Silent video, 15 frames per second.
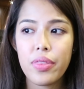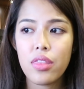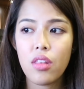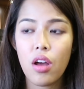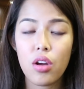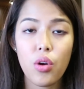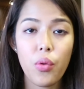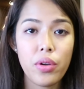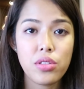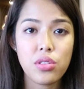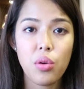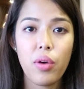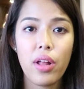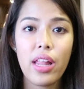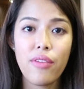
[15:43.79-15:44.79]
not going
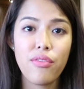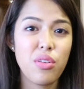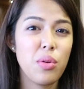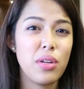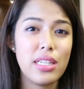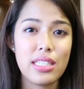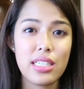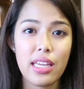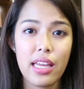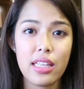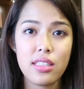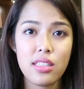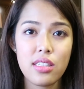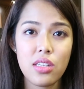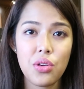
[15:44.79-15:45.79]
so well, everyone is
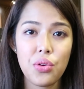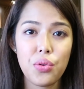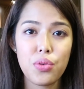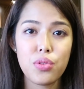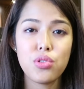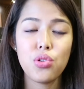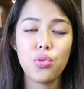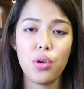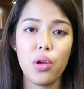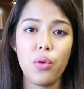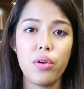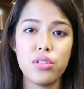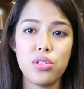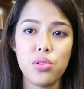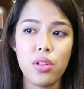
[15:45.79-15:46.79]
against you, doing
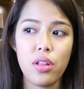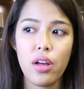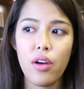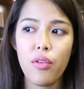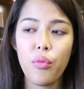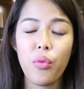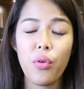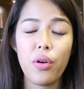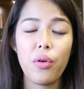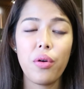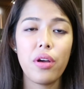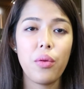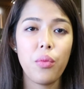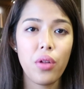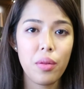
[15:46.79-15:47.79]
what you love
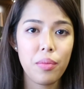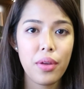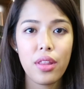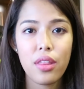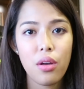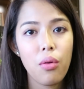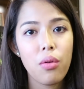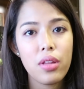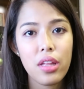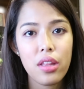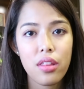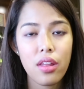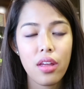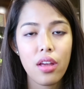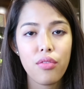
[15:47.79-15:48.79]
will be the only
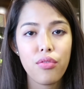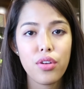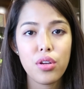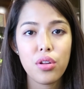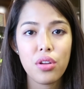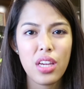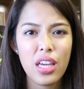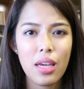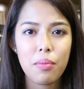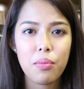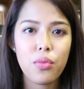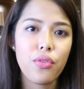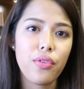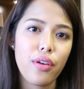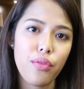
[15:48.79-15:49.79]
thing for you to keep
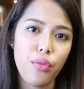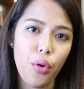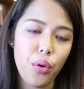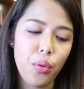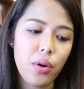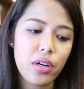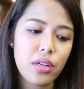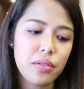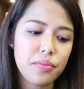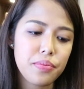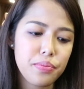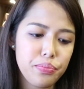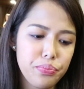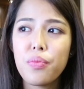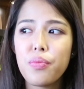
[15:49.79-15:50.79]
moving forward.
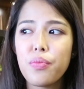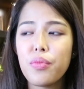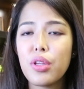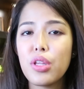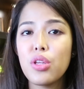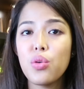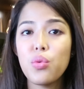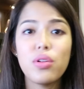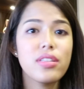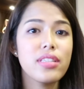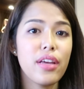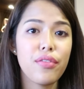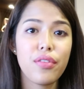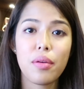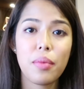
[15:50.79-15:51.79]
You will
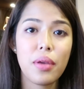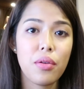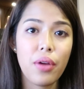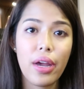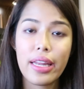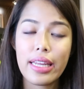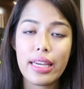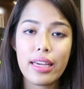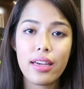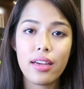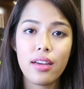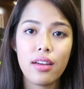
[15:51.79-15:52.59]
never be ready.